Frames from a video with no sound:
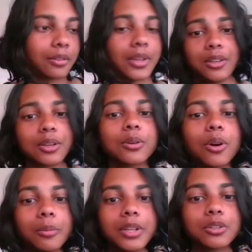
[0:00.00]
Okay, you can
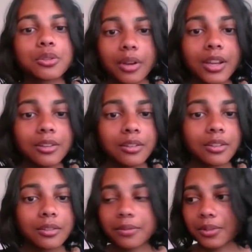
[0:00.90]
call me triggered
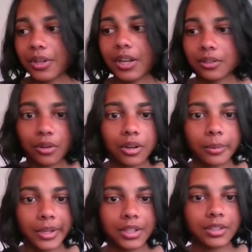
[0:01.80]
for trying to talk
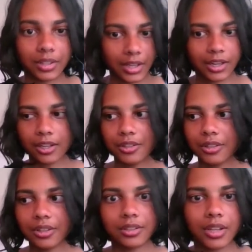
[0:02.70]
about this and getting
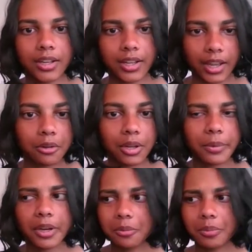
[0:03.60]
into this and getting angry
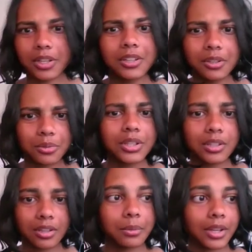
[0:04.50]
about it, but it is
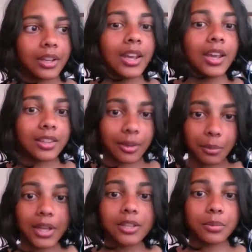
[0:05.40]
really something
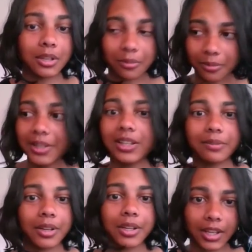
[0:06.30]
that makes me
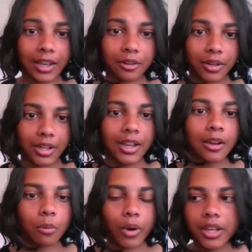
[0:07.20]
really fucking angry.
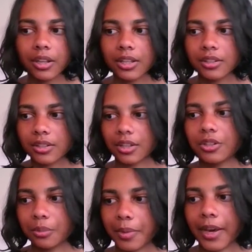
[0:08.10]
Why is it
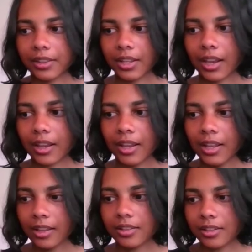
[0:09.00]
such a bad thing
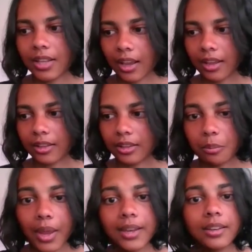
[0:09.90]
to say
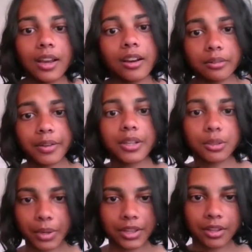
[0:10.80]
that men are
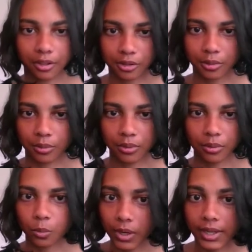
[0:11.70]
affected by things too?
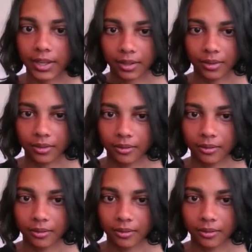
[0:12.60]
Why?